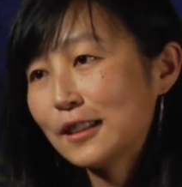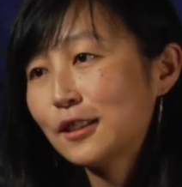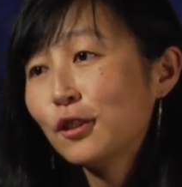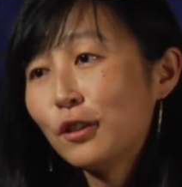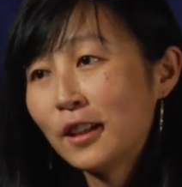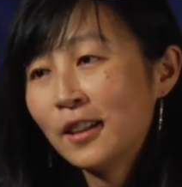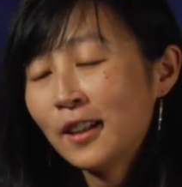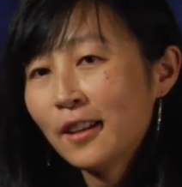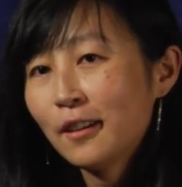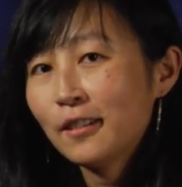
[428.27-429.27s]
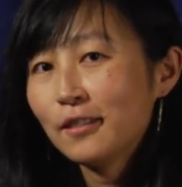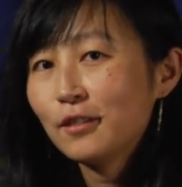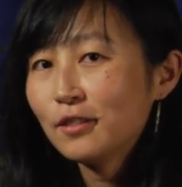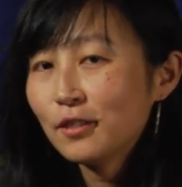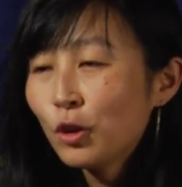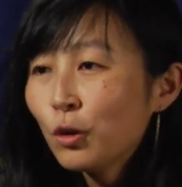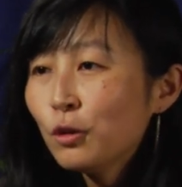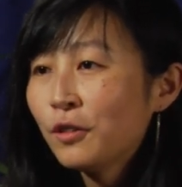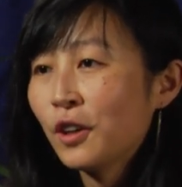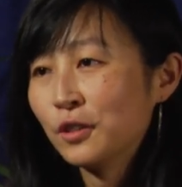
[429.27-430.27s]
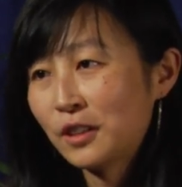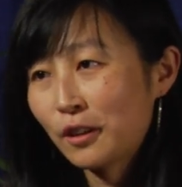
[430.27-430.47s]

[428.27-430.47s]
it's still a new field.